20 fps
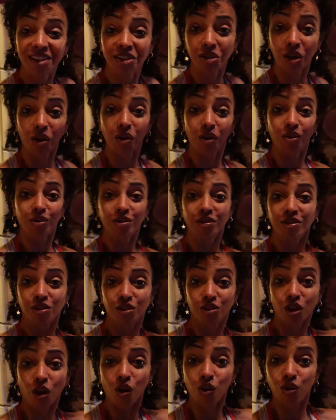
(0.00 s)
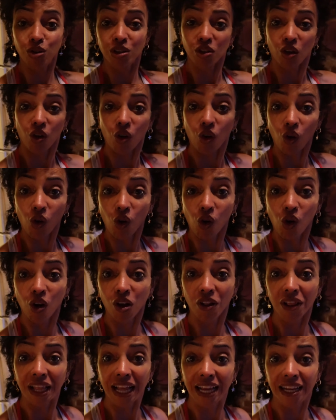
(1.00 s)
So, those are
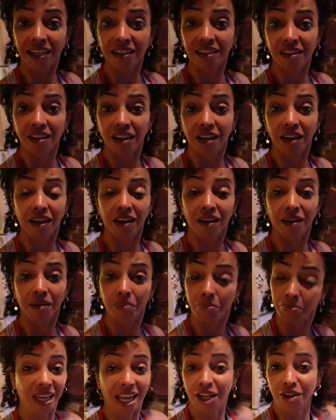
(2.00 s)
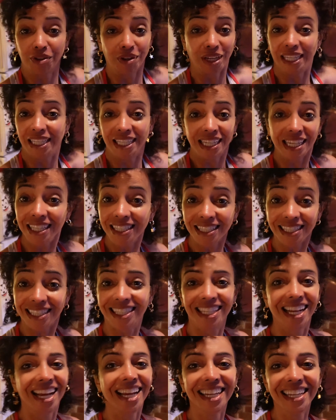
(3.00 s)
all like the ingredients,